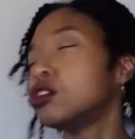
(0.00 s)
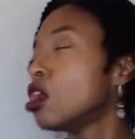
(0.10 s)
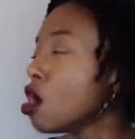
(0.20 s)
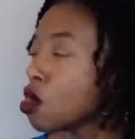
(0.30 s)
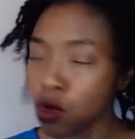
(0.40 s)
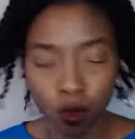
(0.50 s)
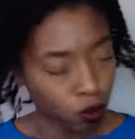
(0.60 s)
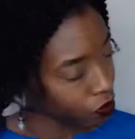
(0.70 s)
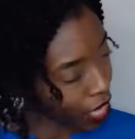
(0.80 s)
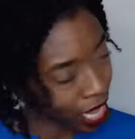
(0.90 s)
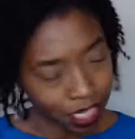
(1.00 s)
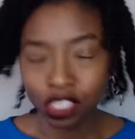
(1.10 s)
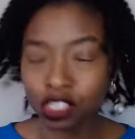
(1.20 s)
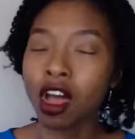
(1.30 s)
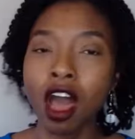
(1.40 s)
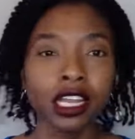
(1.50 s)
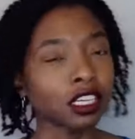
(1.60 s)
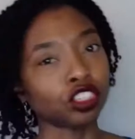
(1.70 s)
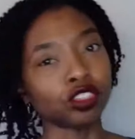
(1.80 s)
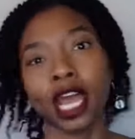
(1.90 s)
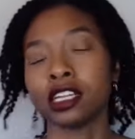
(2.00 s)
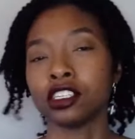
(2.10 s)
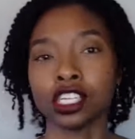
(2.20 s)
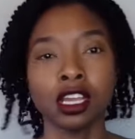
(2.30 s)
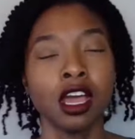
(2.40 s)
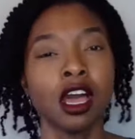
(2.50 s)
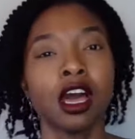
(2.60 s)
No, that is not a strategy.